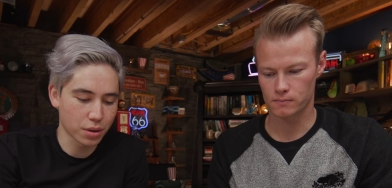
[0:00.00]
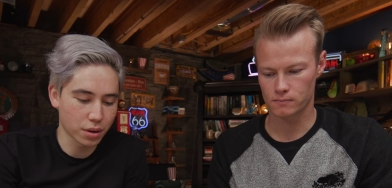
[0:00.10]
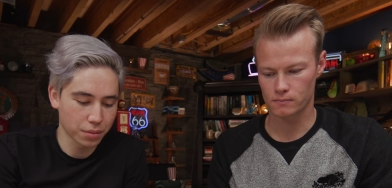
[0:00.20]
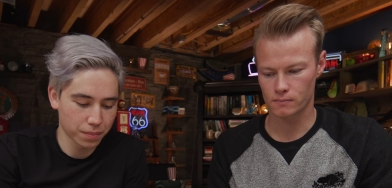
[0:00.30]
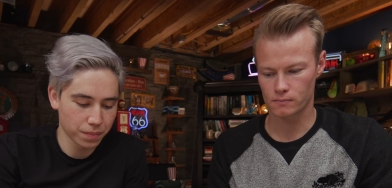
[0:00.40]

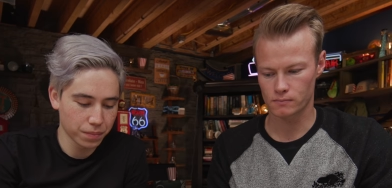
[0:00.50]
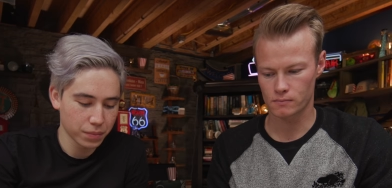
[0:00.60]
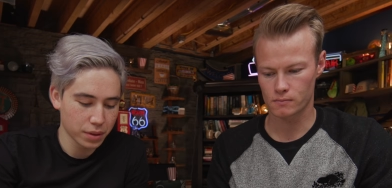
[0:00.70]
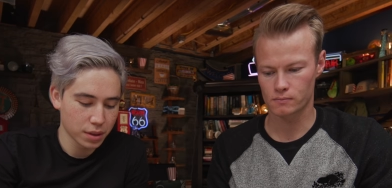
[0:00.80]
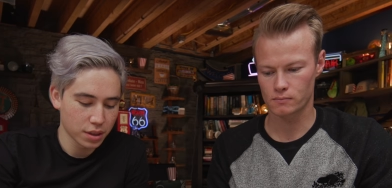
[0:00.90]
Speaker 1: bottom.
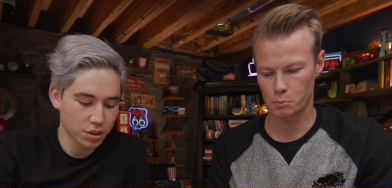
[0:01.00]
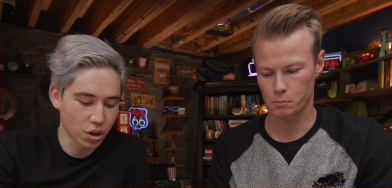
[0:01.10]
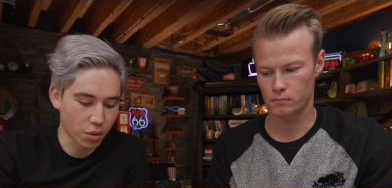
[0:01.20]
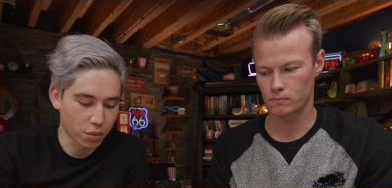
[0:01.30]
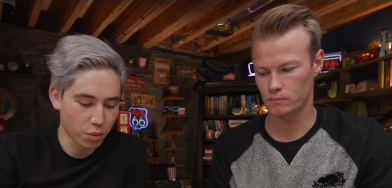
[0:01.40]

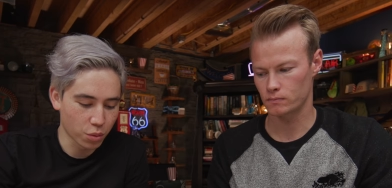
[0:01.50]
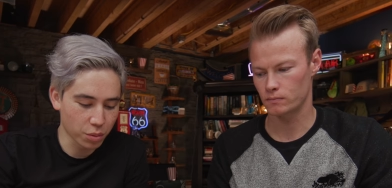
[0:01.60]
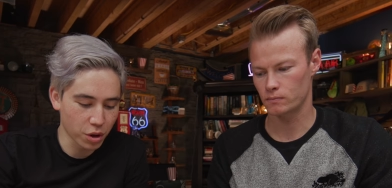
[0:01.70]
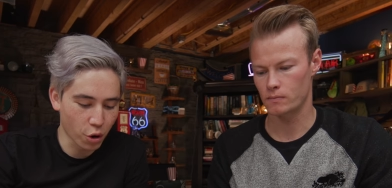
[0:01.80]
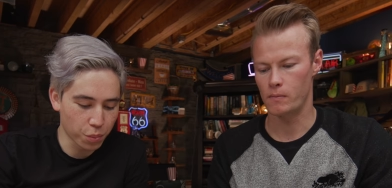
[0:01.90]
So we're
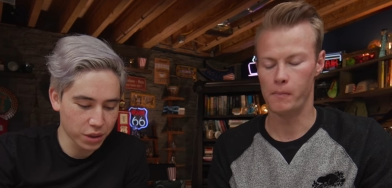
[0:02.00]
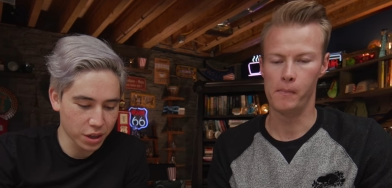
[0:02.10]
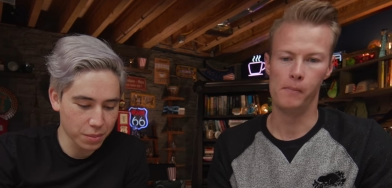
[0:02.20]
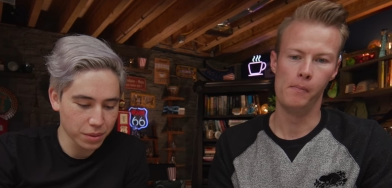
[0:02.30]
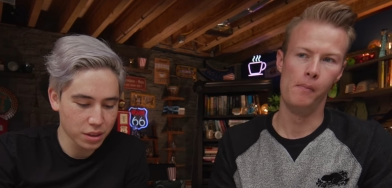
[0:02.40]
gonna be opening
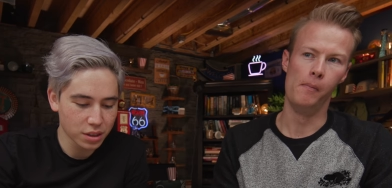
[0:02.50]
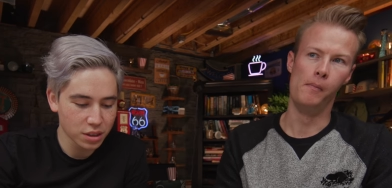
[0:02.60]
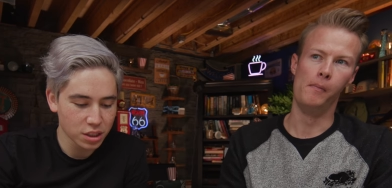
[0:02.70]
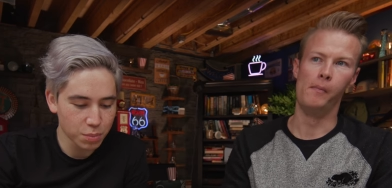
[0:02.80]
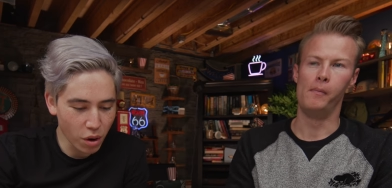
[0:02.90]
up
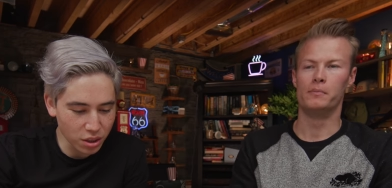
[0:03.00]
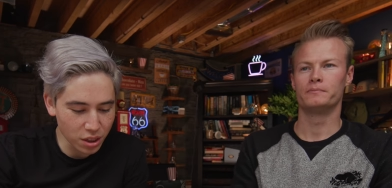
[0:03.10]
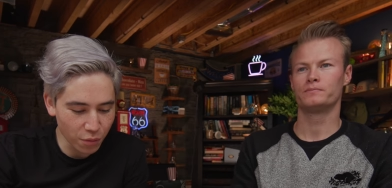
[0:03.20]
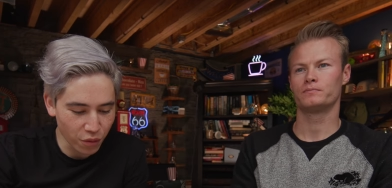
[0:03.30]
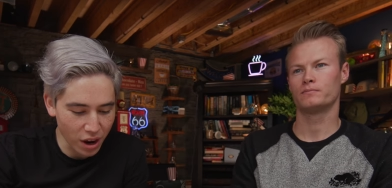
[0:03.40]

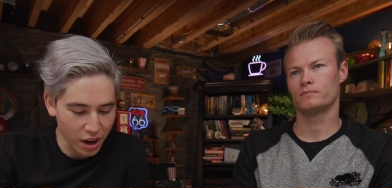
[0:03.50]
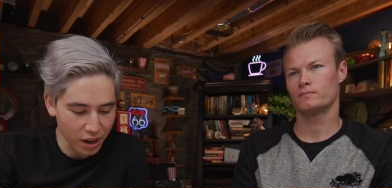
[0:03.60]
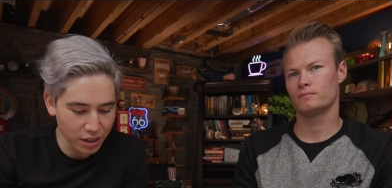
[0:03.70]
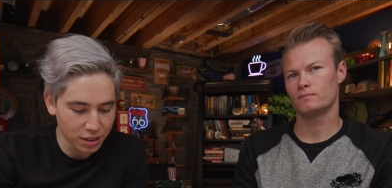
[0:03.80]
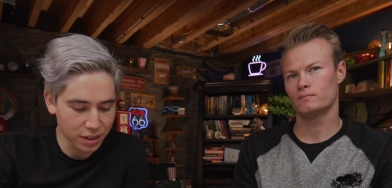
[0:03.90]

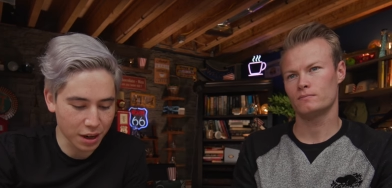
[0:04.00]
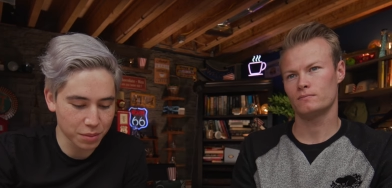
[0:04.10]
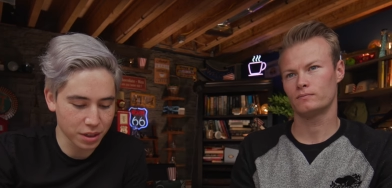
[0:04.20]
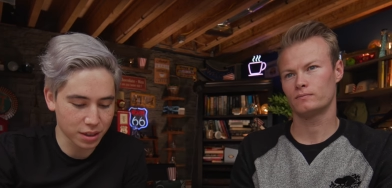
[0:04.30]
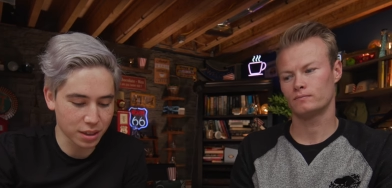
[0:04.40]
Spotify. Nah, I'm
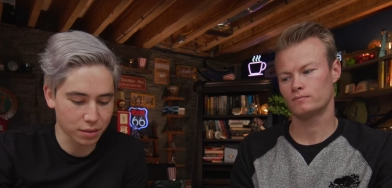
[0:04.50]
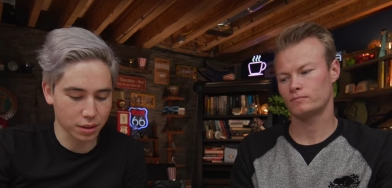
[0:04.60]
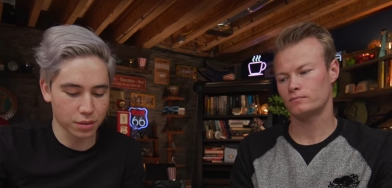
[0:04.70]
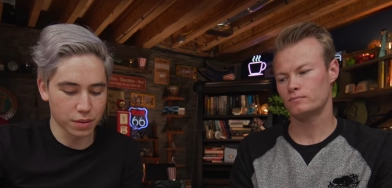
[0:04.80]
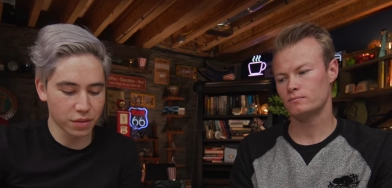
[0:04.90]
kidding.
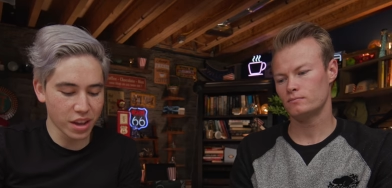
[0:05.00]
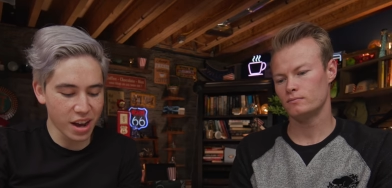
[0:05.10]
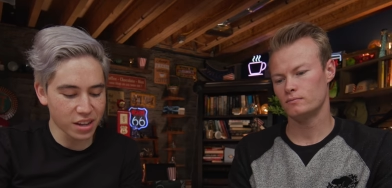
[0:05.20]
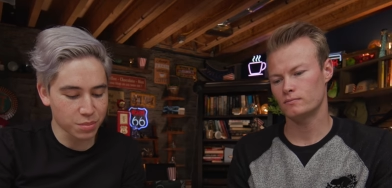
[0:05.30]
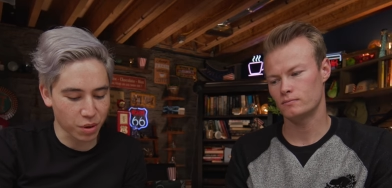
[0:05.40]
SoundCloud.
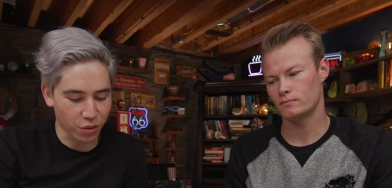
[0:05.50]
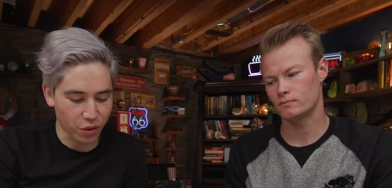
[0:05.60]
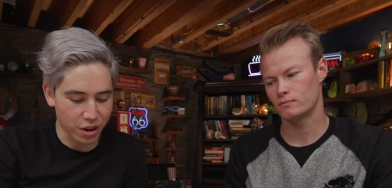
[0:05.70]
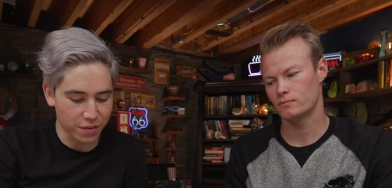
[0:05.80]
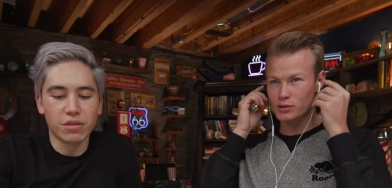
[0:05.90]
Nah,
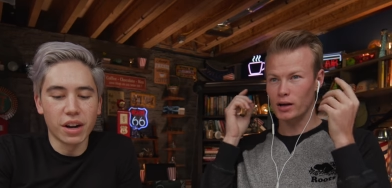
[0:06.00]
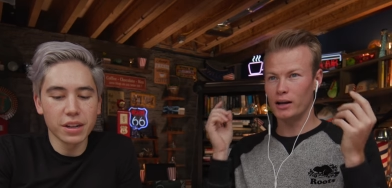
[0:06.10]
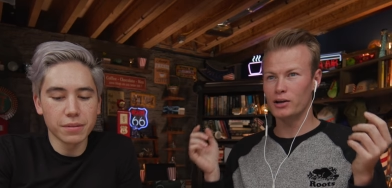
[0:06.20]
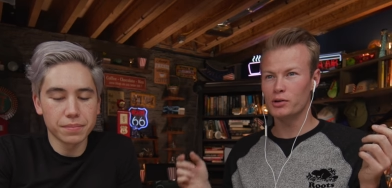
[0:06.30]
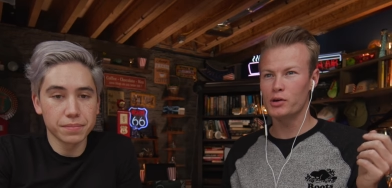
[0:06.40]
Spotify.
Speaker 2: You
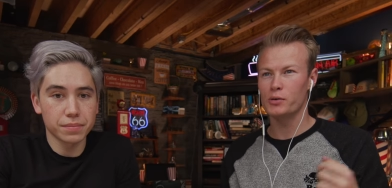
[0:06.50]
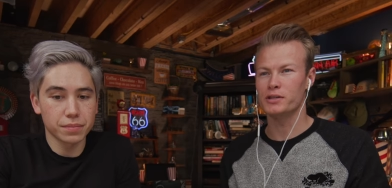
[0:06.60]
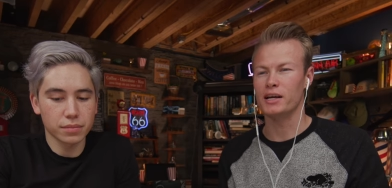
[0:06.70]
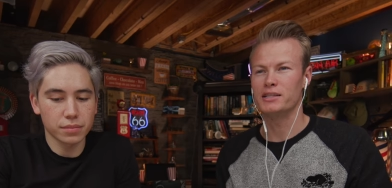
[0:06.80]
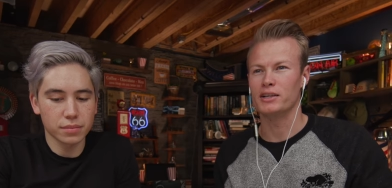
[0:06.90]
ready? No, no, no. We're
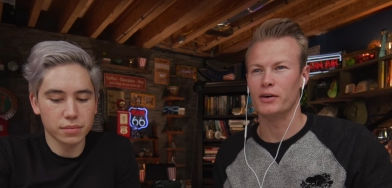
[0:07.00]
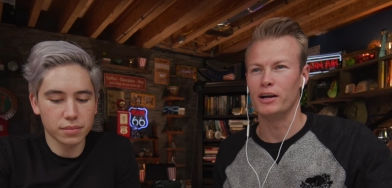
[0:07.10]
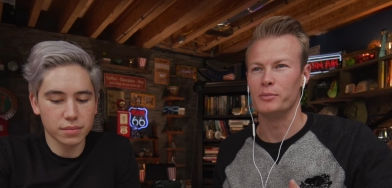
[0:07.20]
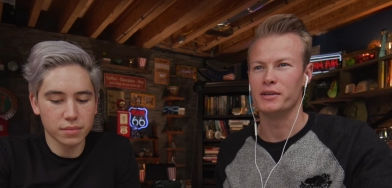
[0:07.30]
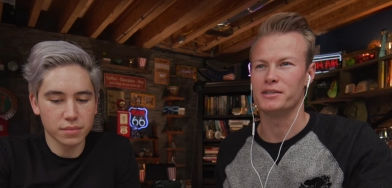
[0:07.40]
testing right
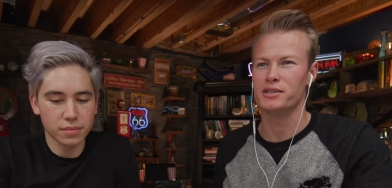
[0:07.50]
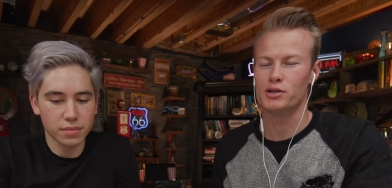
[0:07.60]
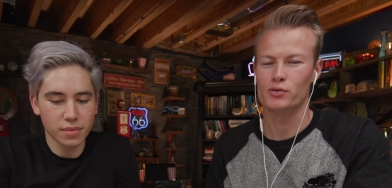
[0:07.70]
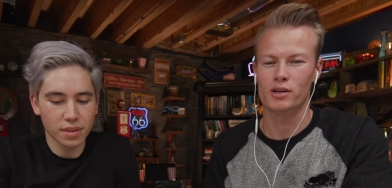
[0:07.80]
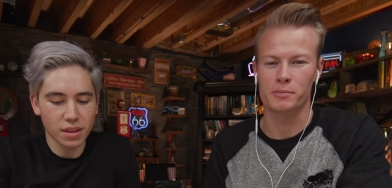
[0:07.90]
now because this
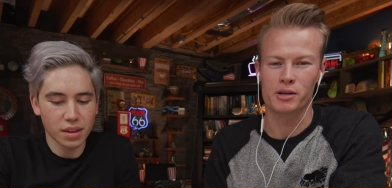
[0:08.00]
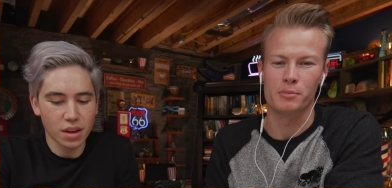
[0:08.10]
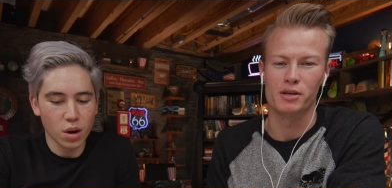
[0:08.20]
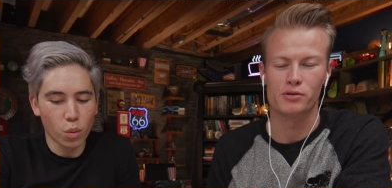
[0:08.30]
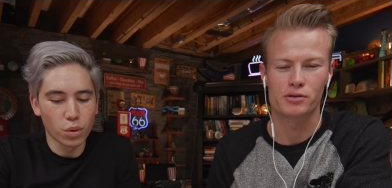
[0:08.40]
is what I'm gonna
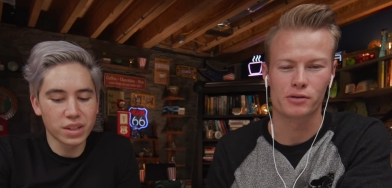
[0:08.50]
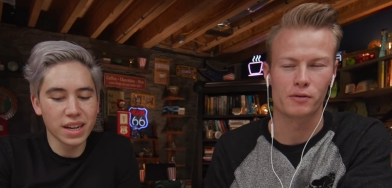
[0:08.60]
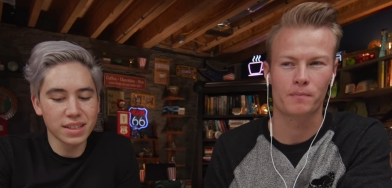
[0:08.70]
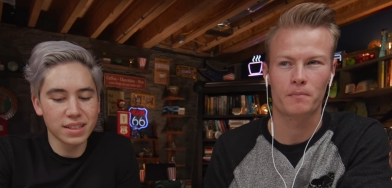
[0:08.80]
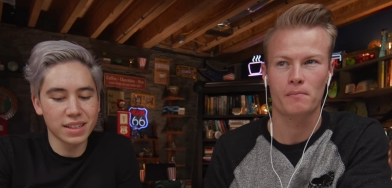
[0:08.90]
be used
Speaker 1: we're to. We're
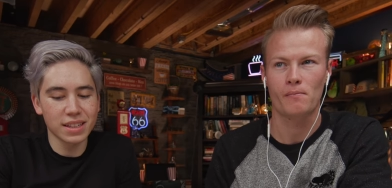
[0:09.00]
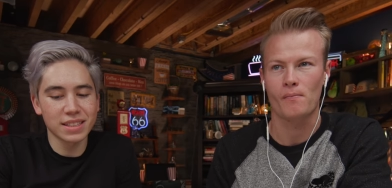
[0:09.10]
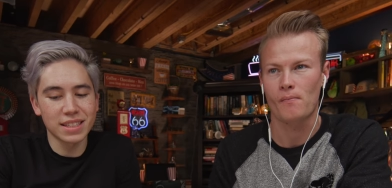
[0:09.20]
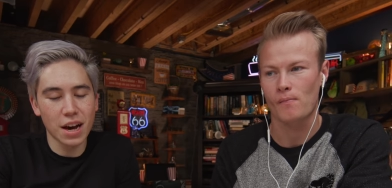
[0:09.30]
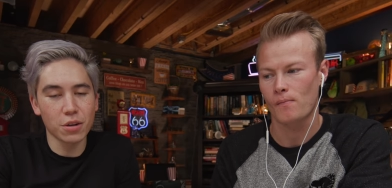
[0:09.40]
testing
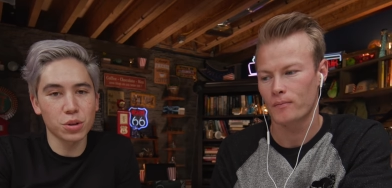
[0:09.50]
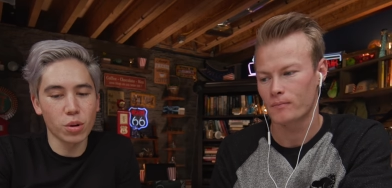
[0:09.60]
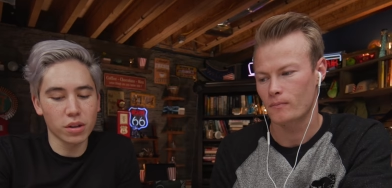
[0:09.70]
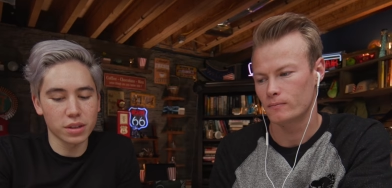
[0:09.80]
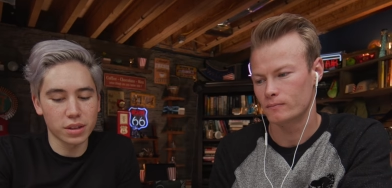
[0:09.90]
sound
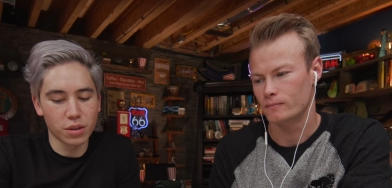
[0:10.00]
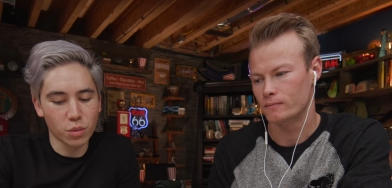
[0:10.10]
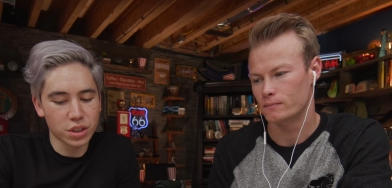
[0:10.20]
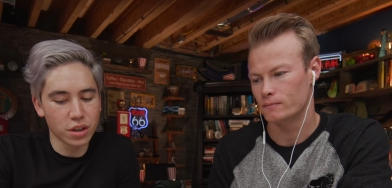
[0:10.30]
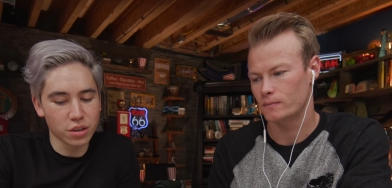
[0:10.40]
quality.
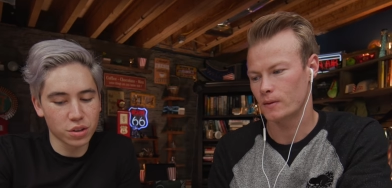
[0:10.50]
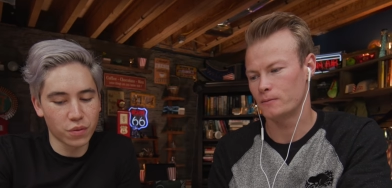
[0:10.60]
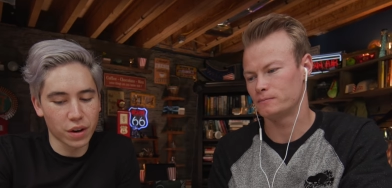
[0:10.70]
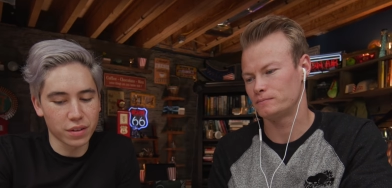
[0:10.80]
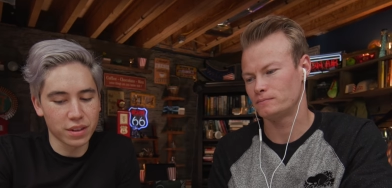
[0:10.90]
Which song's your
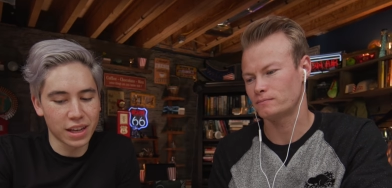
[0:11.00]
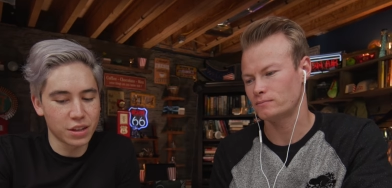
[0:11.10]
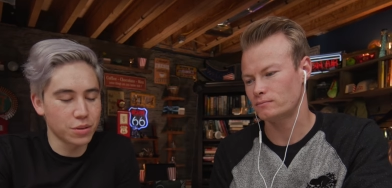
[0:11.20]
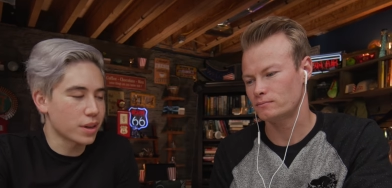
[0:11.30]
favorite? Thank you.